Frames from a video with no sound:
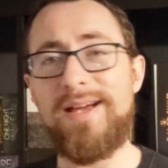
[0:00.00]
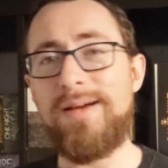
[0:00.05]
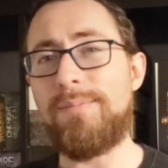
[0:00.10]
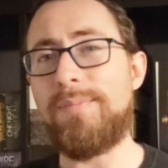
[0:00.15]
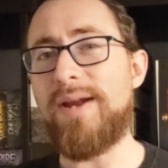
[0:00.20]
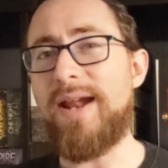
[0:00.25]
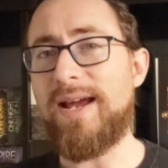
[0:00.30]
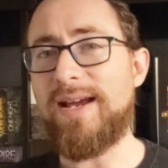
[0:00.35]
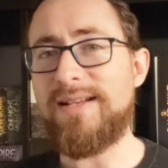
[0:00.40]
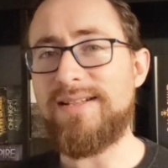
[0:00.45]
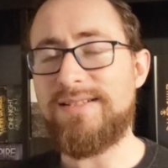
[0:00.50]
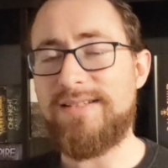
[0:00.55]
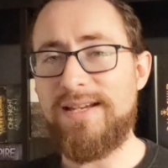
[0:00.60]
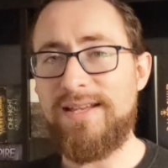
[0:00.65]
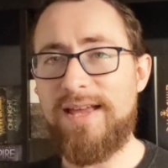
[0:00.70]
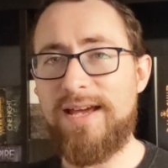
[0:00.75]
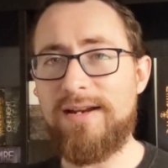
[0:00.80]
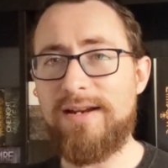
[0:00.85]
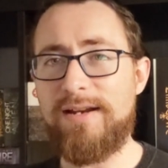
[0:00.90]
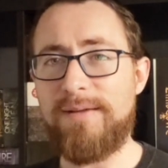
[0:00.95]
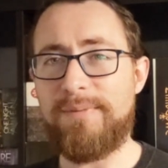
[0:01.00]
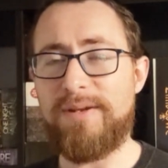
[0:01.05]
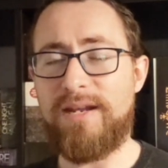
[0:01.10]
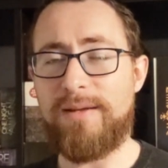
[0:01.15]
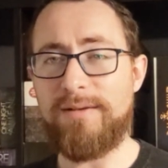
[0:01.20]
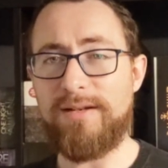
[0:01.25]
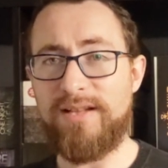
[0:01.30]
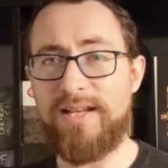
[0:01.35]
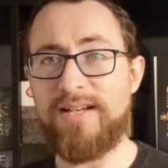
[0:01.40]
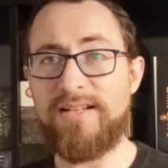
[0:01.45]
But I can say that
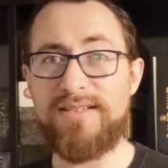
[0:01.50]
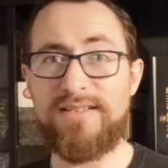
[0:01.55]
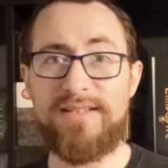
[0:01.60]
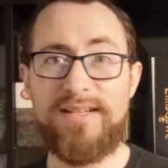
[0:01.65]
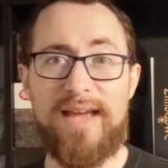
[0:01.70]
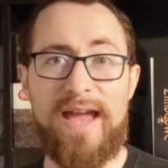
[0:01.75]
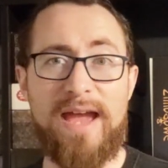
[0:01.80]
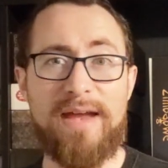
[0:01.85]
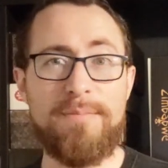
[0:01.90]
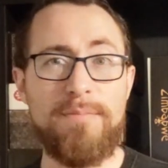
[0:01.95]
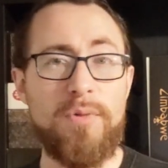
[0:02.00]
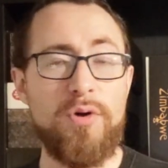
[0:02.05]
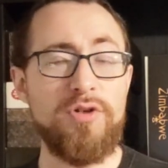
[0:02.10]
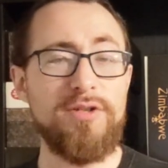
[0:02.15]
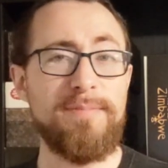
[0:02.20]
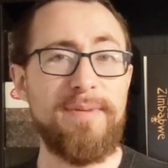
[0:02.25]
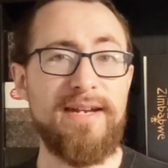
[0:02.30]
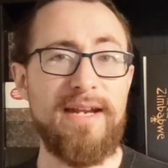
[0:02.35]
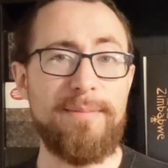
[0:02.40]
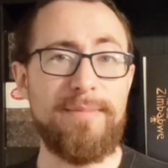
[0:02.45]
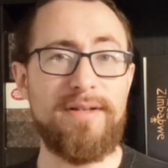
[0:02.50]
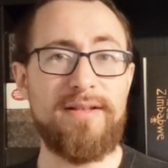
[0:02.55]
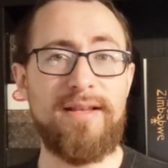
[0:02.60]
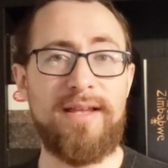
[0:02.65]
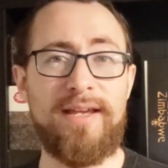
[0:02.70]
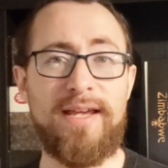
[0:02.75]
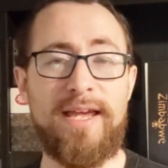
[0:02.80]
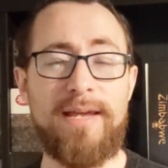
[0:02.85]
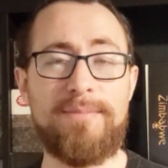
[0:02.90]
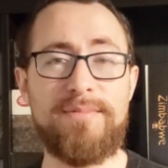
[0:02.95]
Pandemic Legacy and most
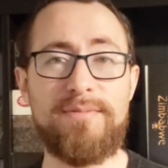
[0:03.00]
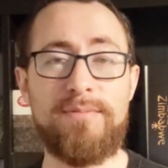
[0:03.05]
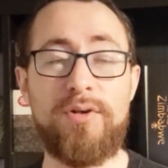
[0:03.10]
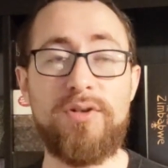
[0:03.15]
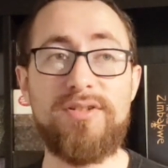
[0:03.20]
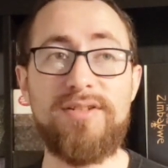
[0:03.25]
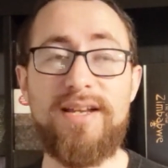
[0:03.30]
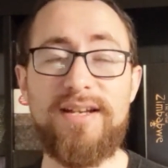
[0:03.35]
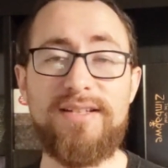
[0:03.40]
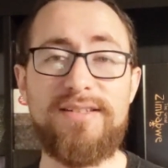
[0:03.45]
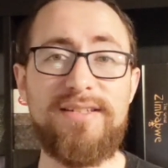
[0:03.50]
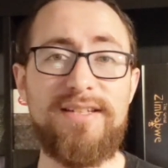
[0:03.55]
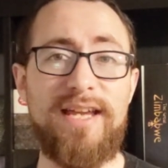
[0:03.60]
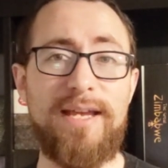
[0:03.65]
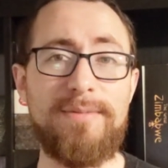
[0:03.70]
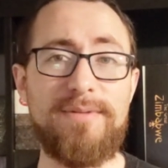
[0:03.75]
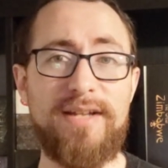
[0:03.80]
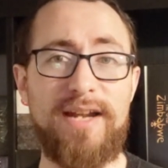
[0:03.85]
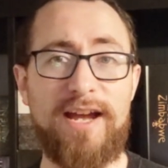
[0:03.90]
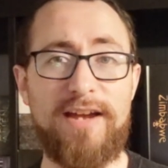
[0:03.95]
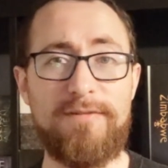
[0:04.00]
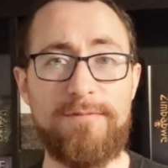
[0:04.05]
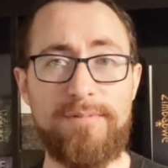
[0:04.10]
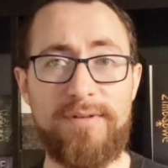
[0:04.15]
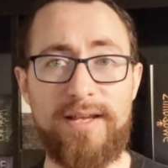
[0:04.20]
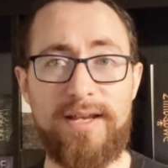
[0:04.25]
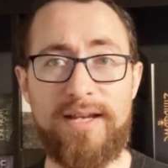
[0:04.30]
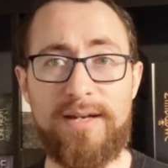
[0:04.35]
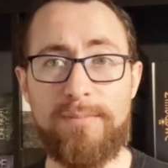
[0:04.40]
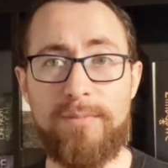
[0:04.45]
legacy games that I've
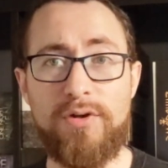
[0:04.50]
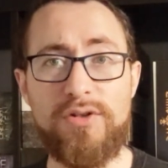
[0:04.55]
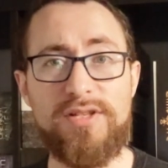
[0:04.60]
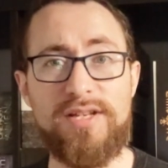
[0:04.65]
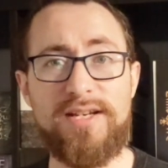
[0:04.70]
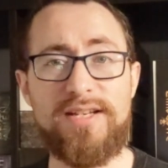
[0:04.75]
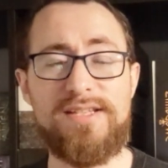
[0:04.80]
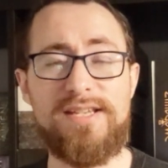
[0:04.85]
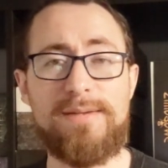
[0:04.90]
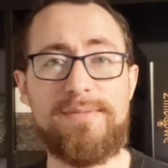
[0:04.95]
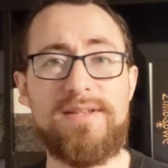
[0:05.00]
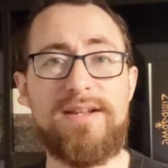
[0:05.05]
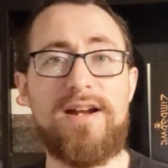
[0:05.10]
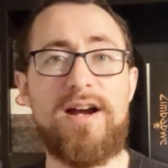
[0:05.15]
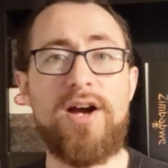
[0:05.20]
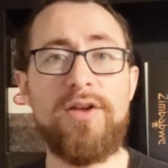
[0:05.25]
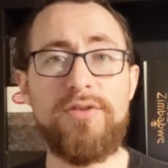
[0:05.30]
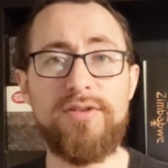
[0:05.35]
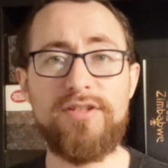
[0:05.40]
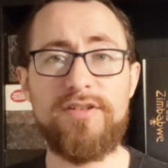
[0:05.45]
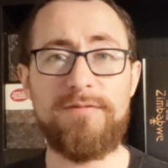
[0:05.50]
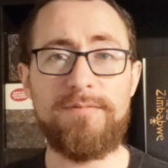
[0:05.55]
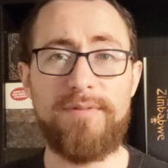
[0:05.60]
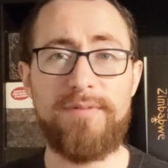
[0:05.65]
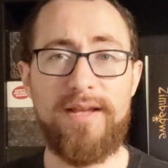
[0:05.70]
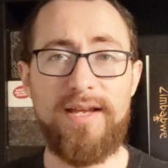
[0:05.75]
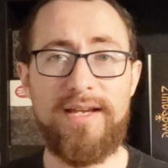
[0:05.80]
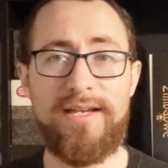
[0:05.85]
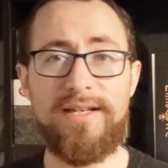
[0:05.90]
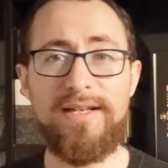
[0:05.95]
played, and most legacy games that others have
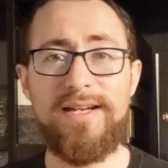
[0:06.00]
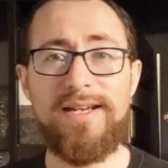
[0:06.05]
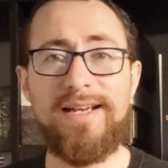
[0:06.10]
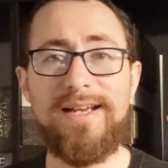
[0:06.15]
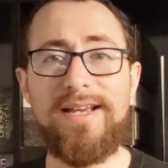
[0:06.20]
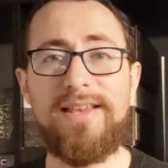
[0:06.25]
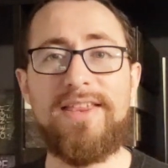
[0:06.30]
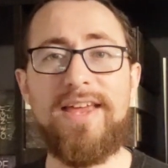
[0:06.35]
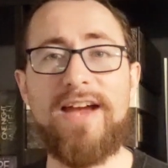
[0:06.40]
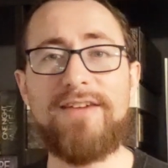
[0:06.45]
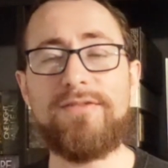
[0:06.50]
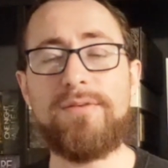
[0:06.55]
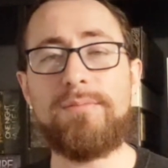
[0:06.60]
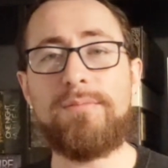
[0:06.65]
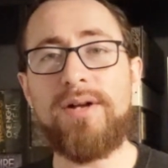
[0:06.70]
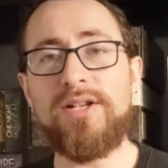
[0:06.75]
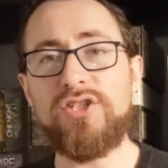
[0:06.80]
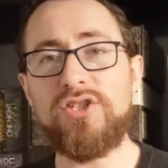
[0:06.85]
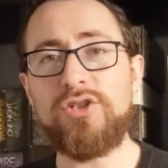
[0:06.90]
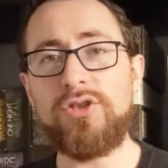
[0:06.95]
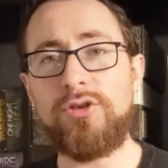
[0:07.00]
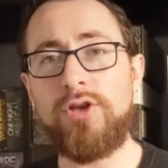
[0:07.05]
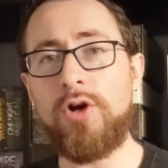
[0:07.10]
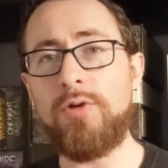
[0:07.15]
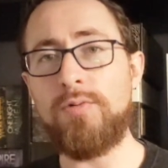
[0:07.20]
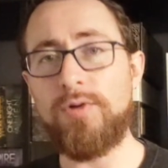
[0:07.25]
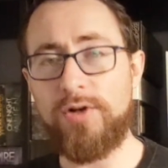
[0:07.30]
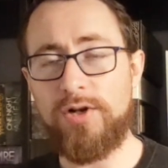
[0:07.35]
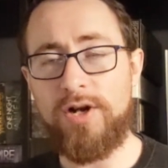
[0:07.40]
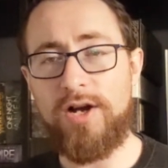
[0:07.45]
played, they have a much
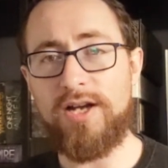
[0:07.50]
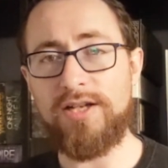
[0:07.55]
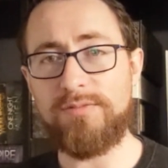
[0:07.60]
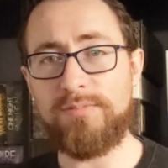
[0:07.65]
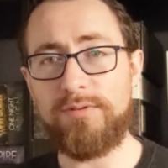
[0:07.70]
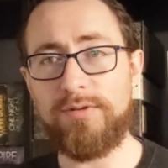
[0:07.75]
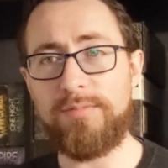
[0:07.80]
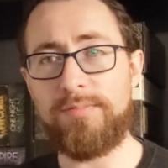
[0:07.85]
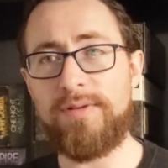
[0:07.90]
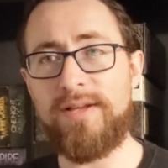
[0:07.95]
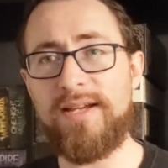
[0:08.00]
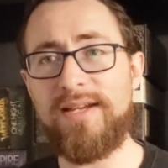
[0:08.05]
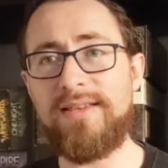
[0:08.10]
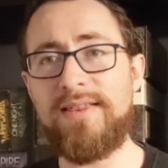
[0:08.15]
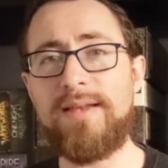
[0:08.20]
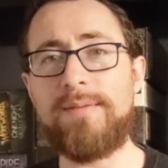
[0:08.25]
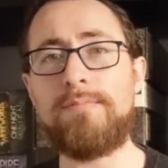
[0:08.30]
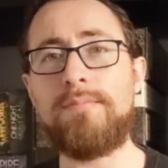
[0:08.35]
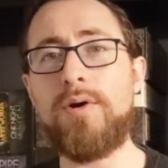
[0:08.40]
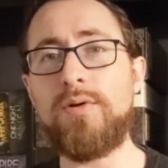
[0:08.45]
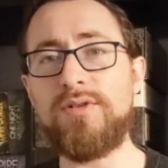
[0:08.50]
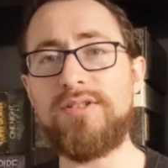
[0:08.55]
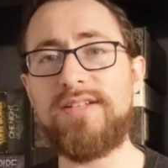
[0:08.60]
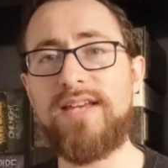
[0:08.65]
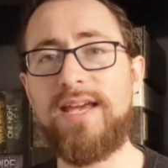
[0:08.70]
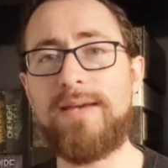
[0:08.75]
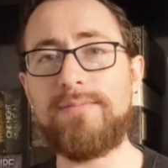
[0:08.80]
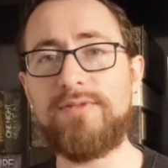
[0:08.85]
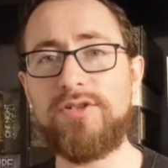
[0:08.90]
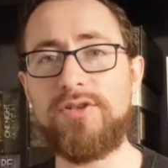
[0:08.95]
lower cost per play than most
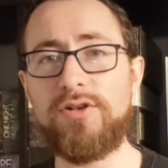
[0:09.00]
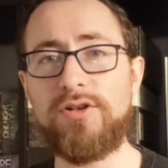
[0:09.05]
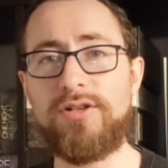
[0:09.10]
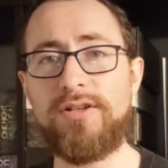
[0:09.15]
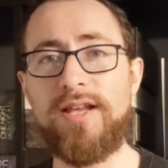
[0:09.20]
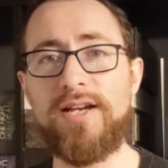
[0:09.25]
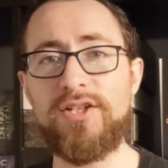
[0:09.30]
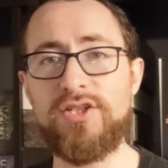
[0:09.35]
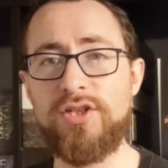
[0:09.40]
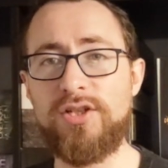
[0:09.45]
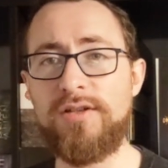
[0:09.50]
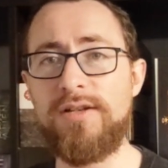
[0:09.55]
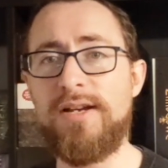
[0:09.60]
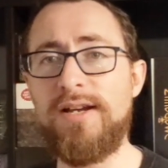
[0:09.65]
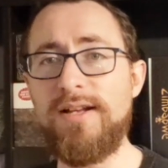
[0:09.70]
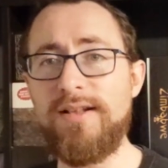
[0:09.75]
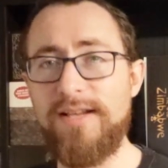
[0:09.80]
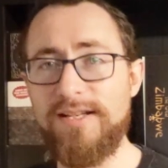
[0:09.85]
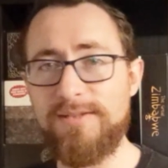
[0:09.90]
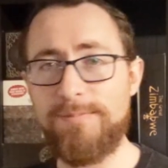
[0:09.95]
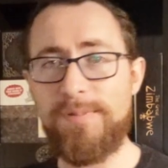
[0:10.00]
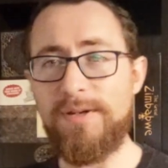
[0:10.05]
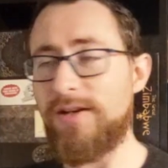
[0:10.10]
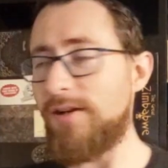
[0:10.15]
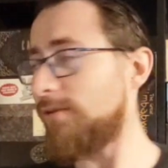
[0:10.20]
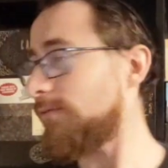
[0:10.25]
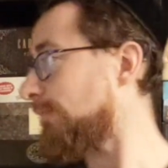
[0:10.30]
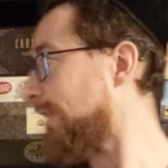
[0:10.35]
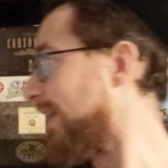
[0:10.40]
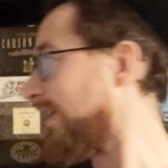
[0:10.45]
games in your collection. Let's pick
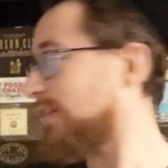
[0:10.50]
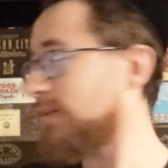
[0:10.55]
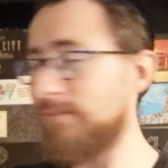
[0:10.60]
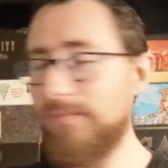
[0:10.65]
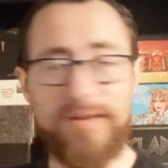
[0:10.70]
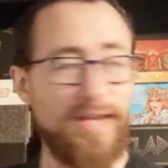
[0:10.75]
a random